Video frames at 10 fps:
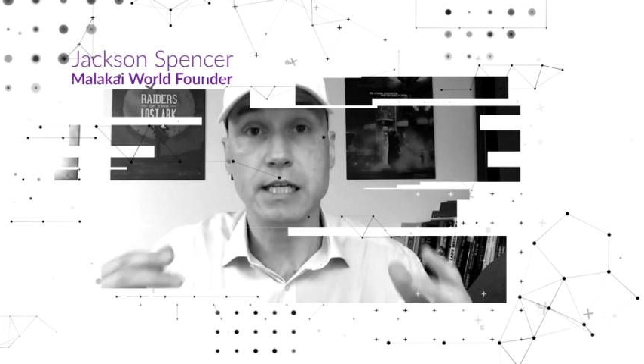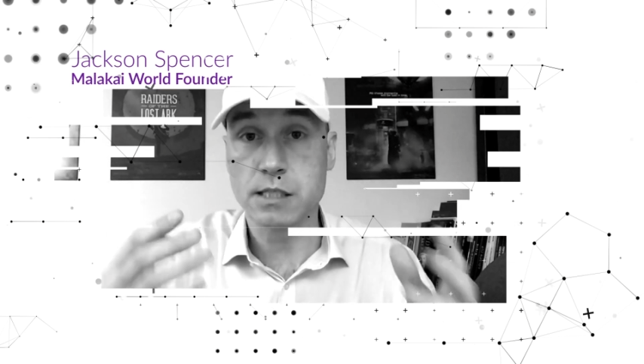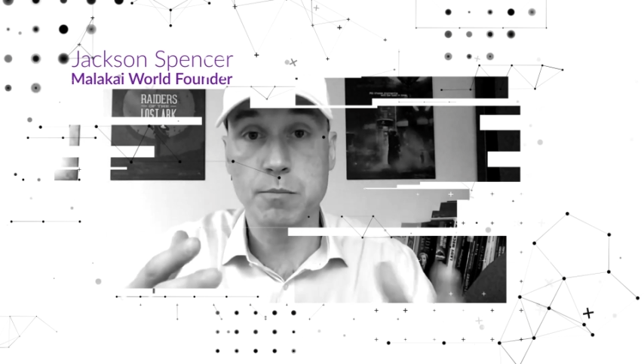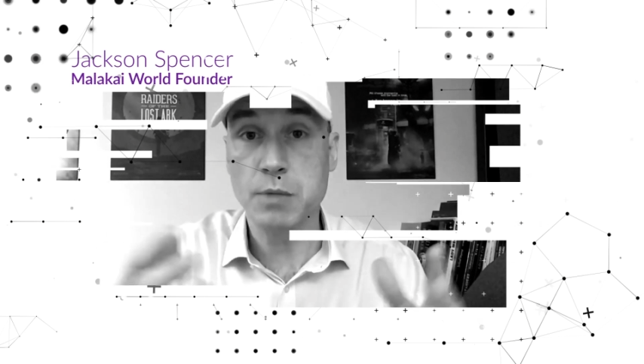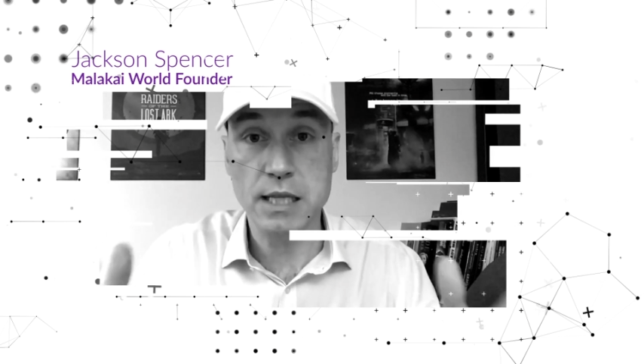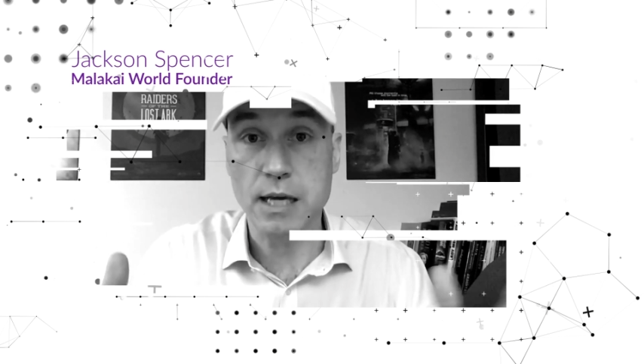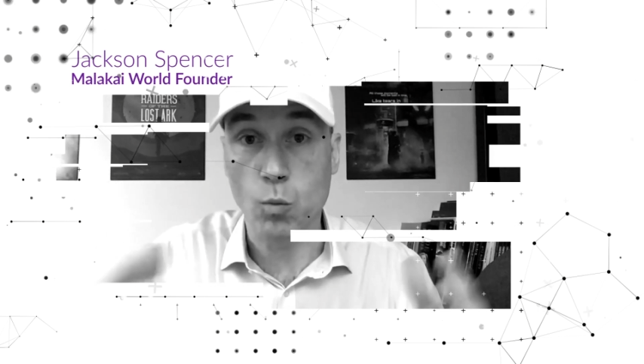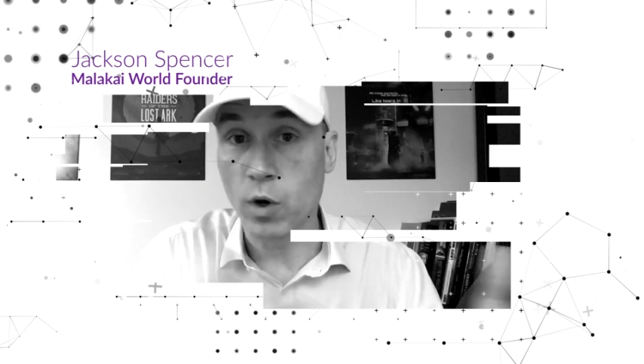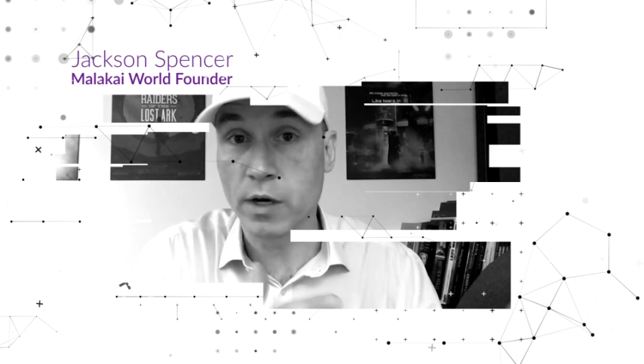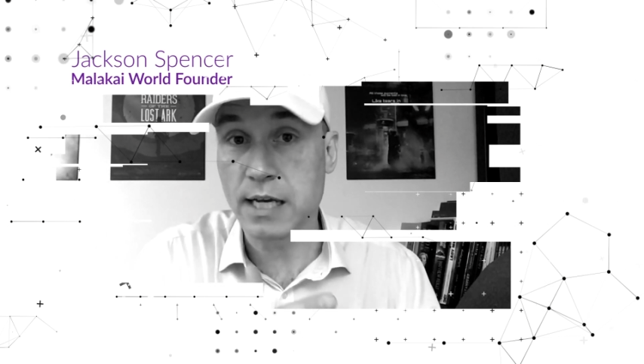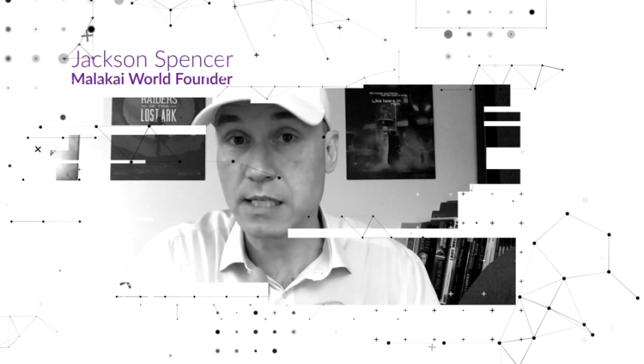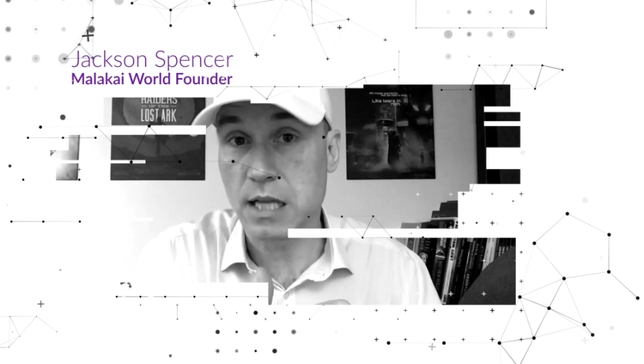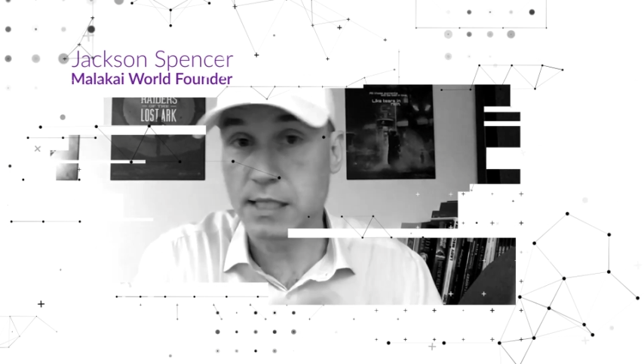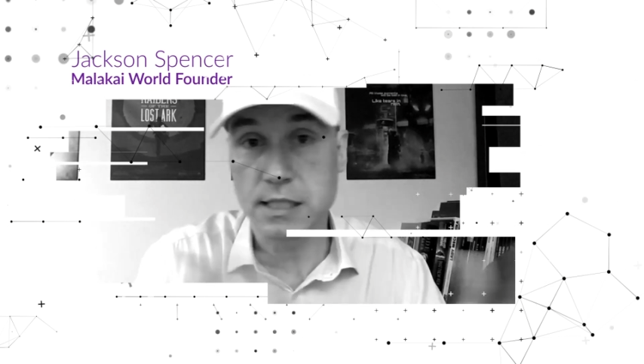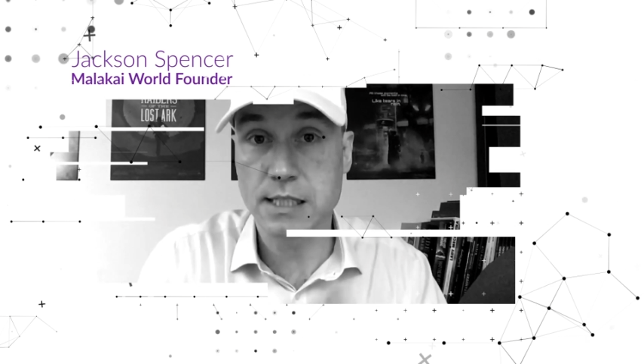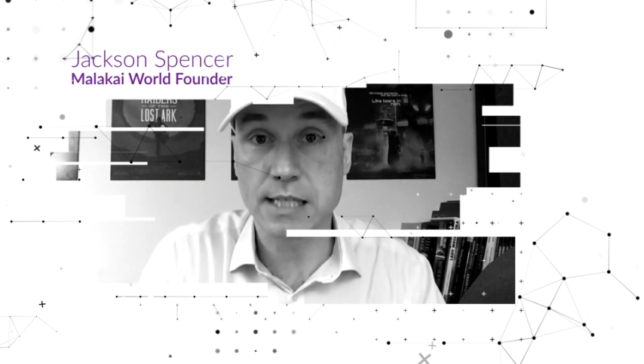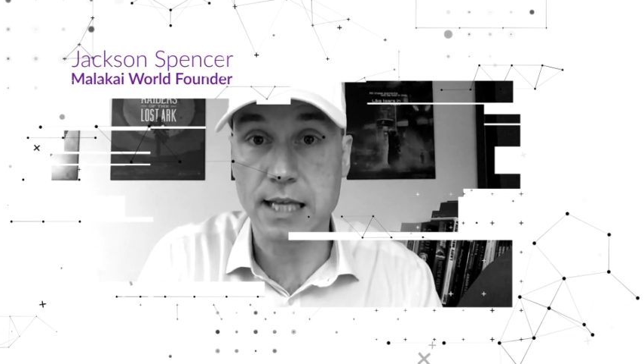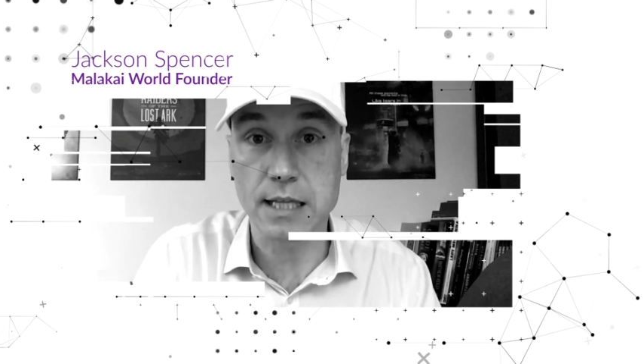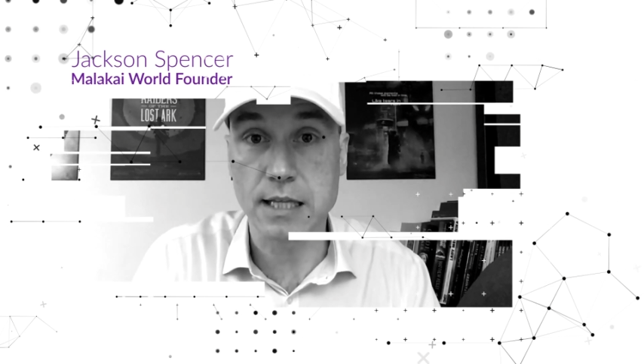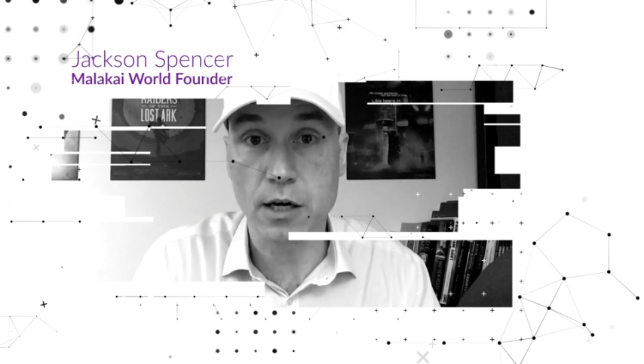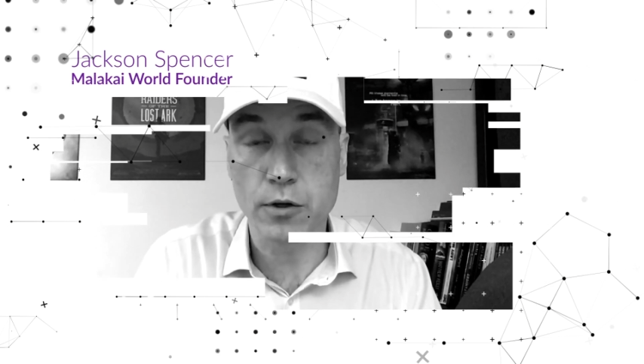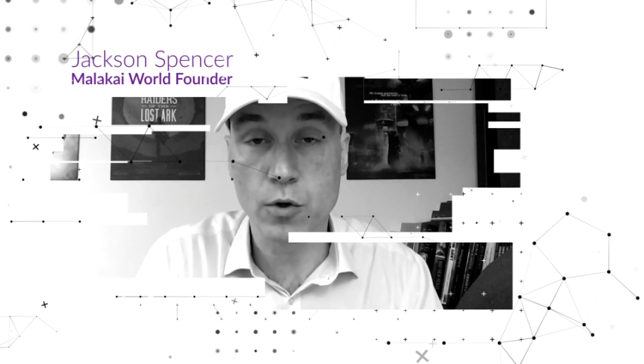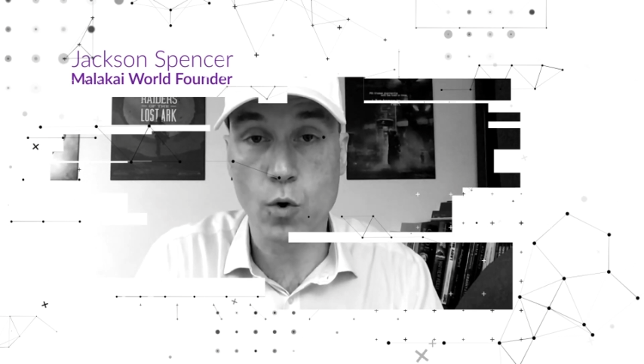doesn't mean that one has less to say than the other